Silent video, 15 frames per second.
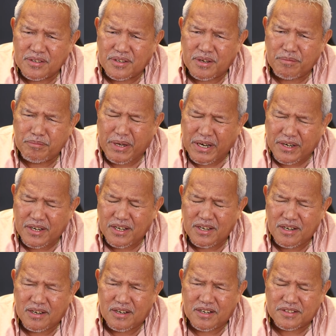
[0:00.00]
the
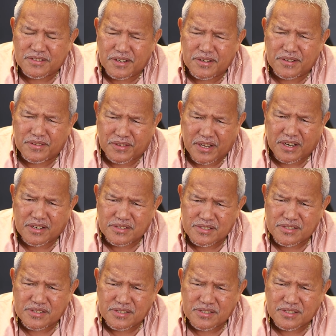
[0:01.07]
many little
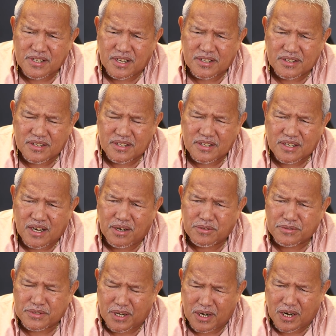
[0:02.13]
things that
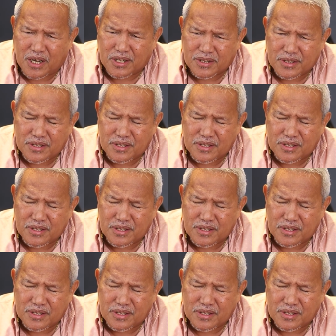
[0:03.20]
count a lot